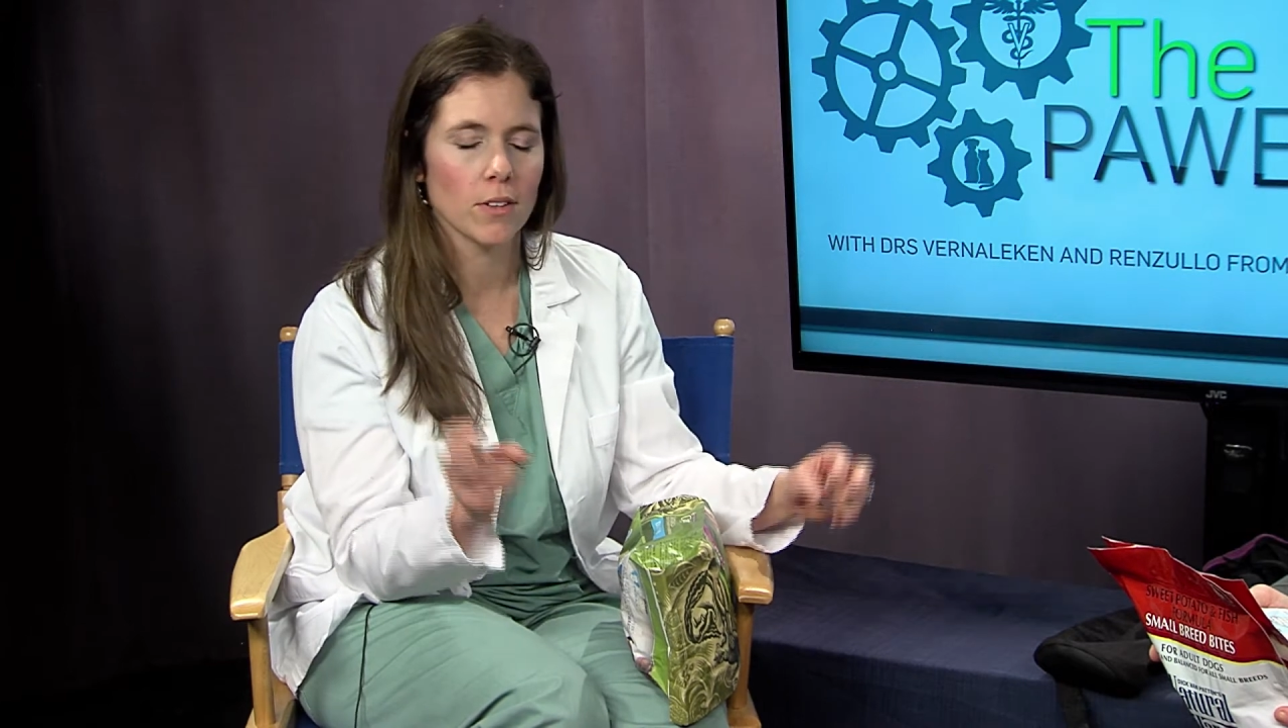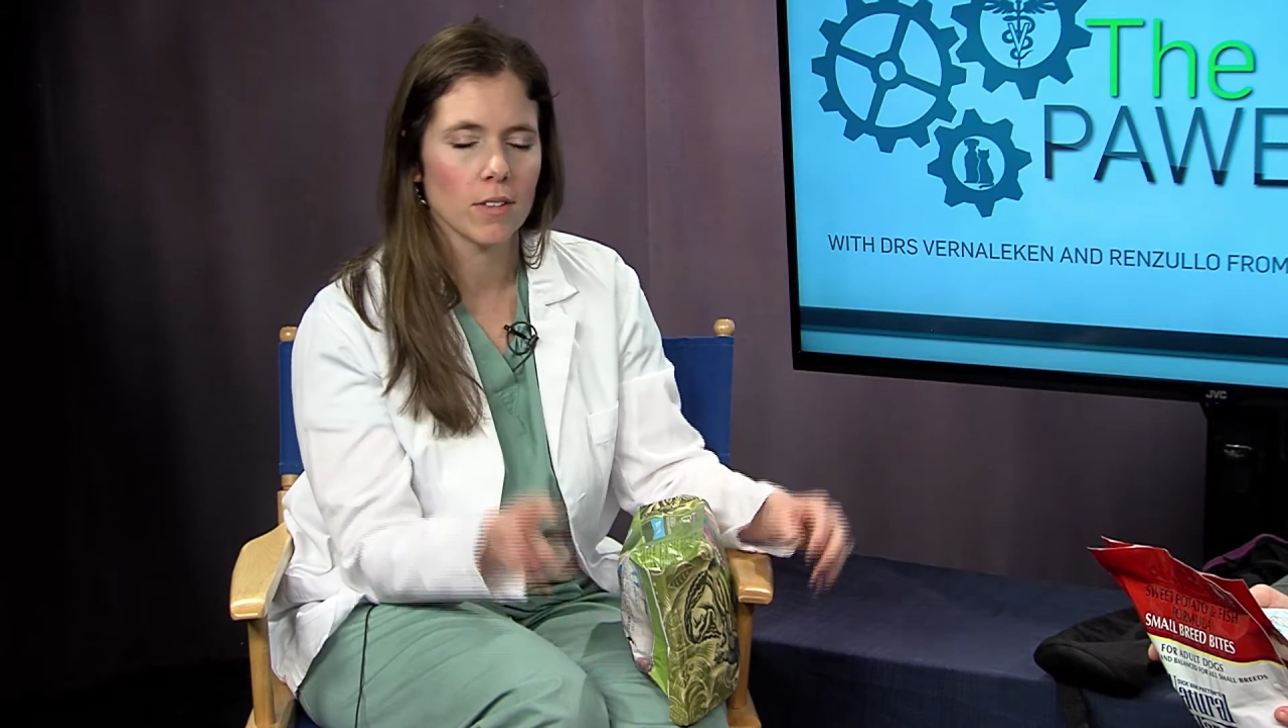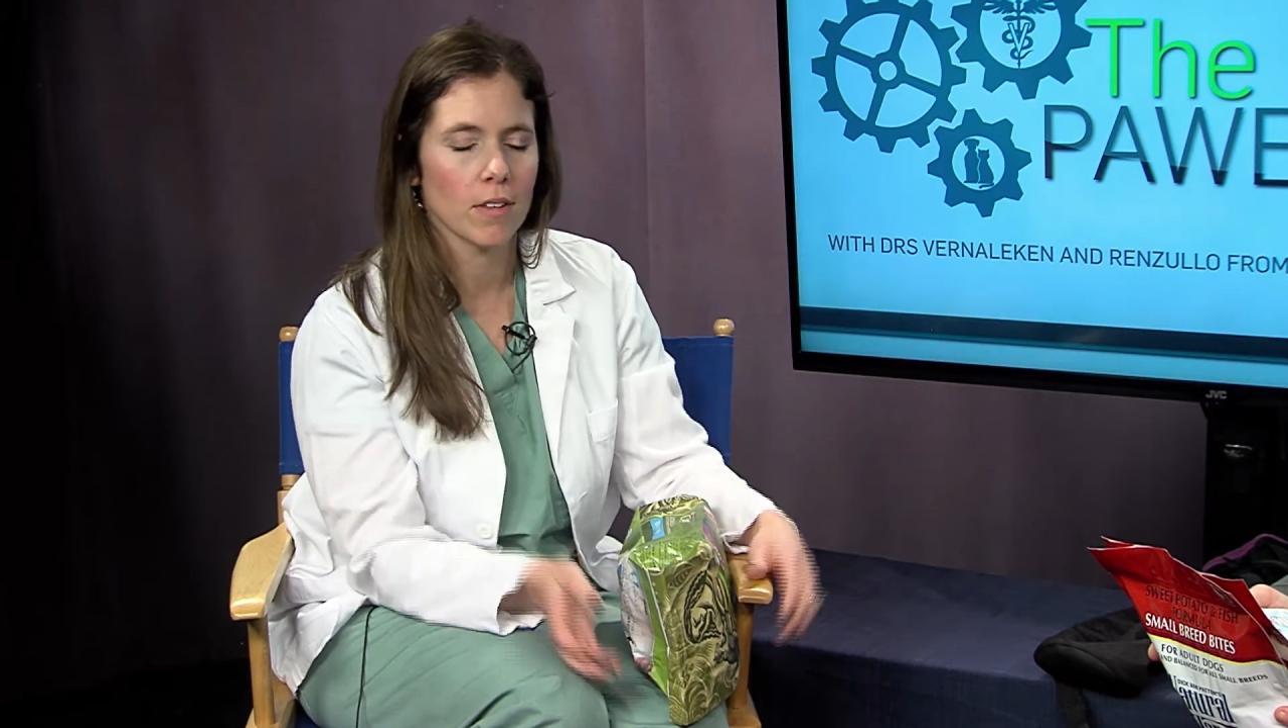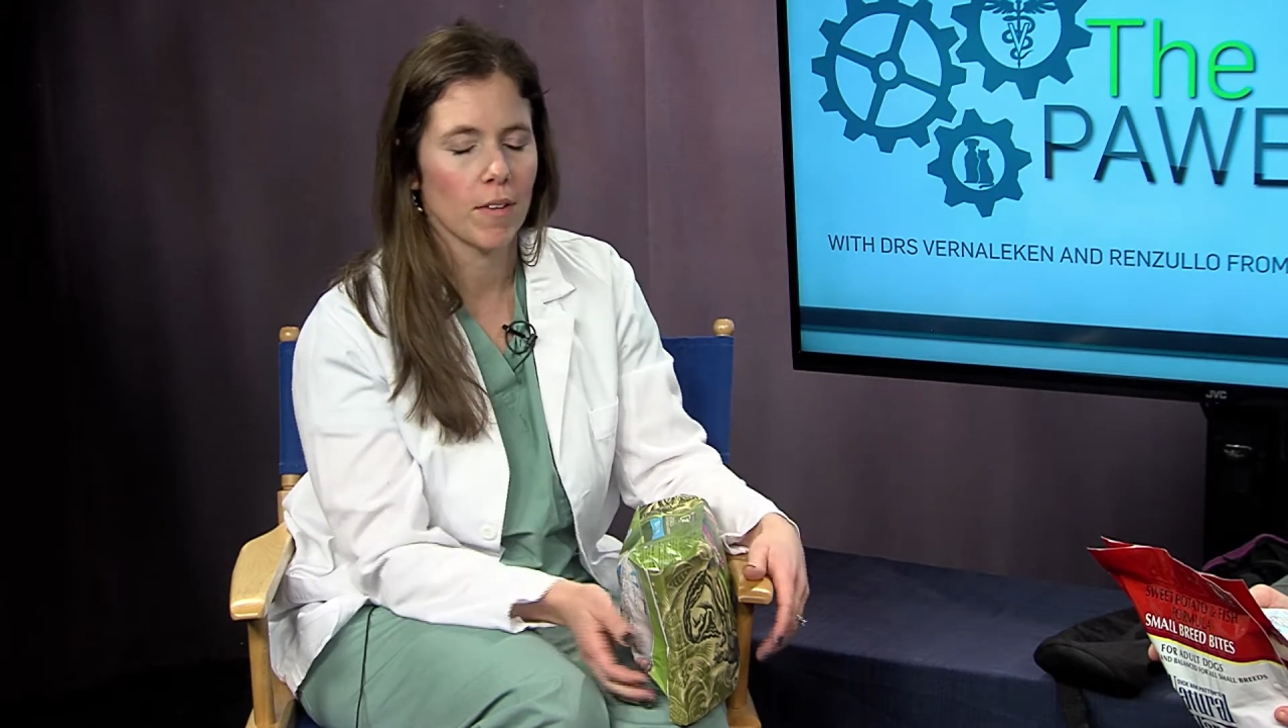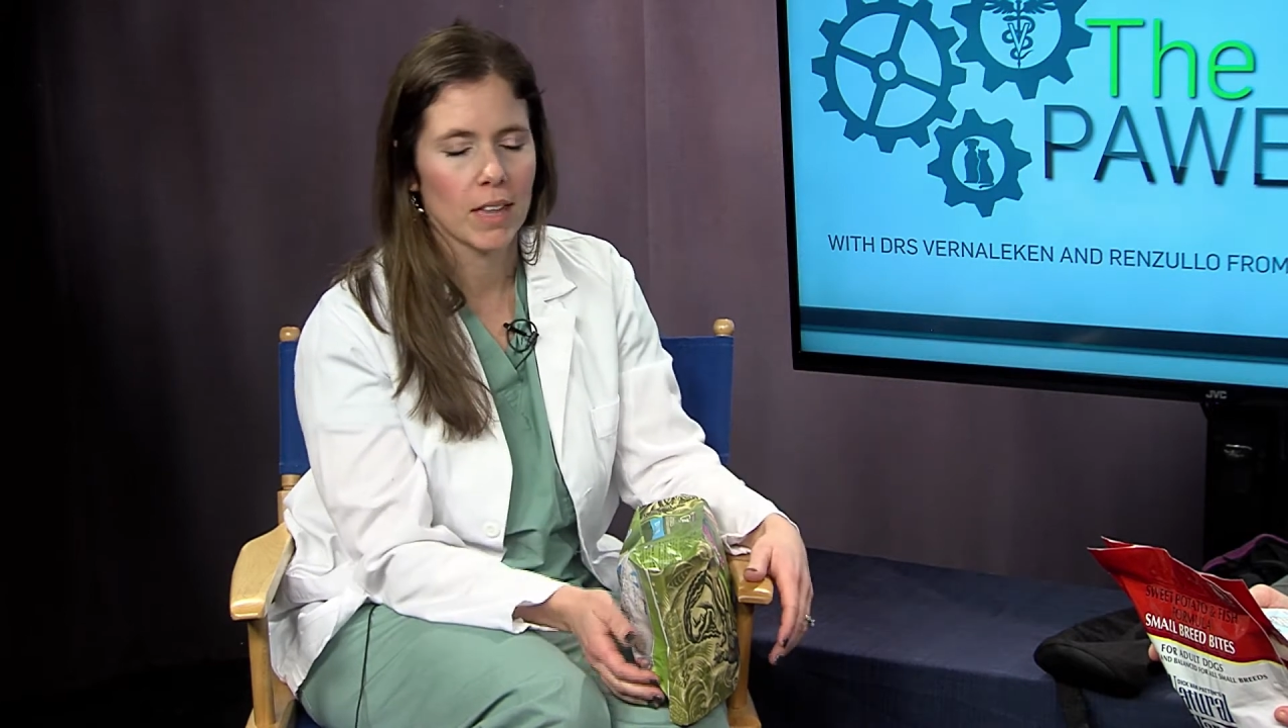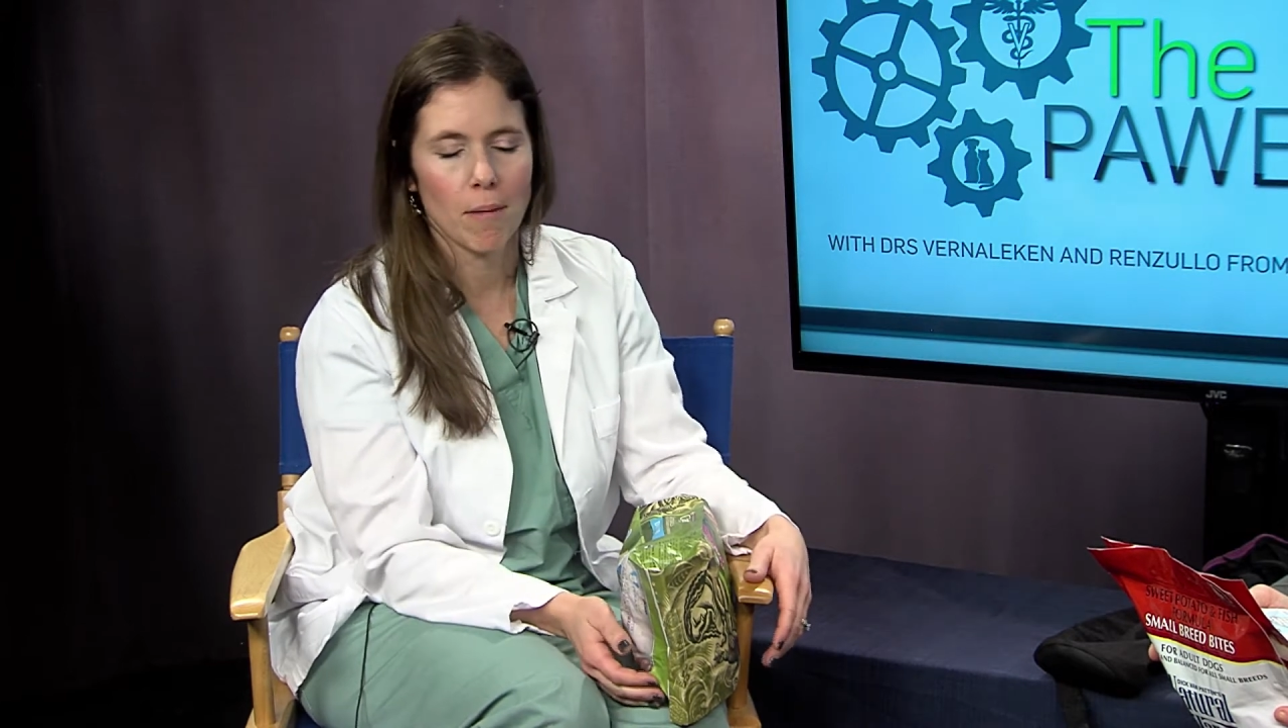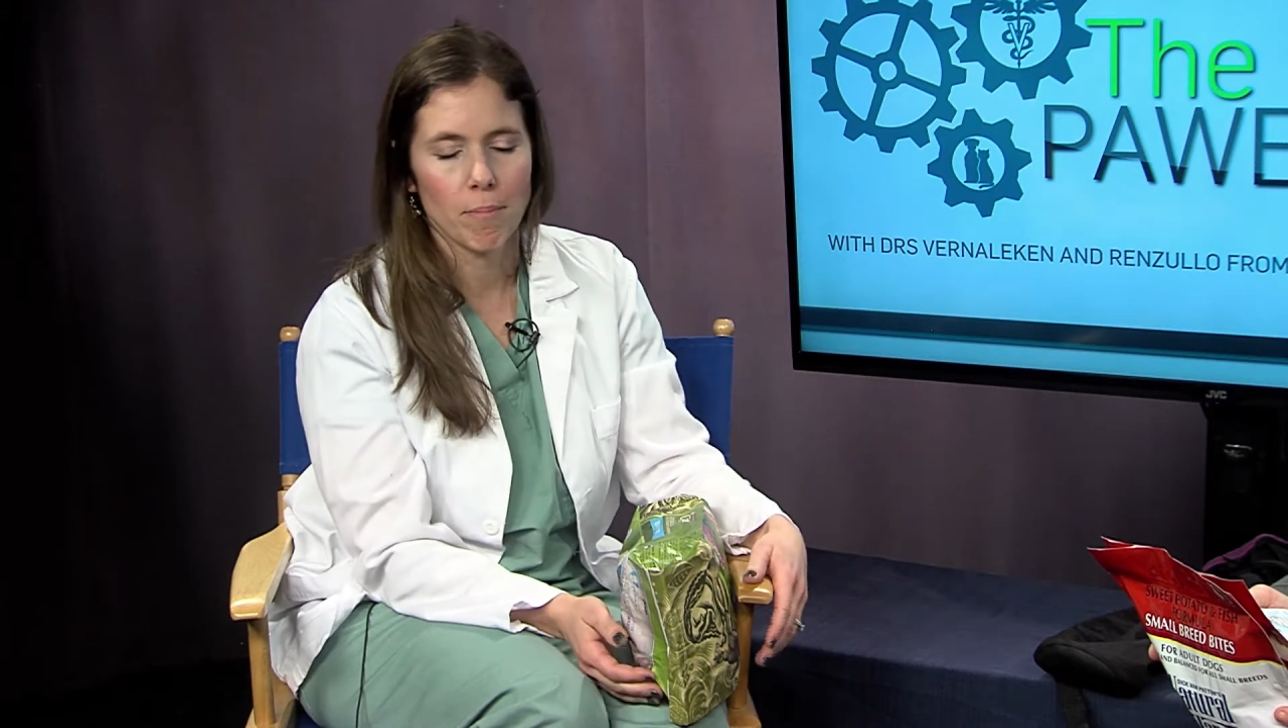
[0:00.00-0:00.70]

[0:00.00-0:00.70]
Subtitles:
and stuff like that.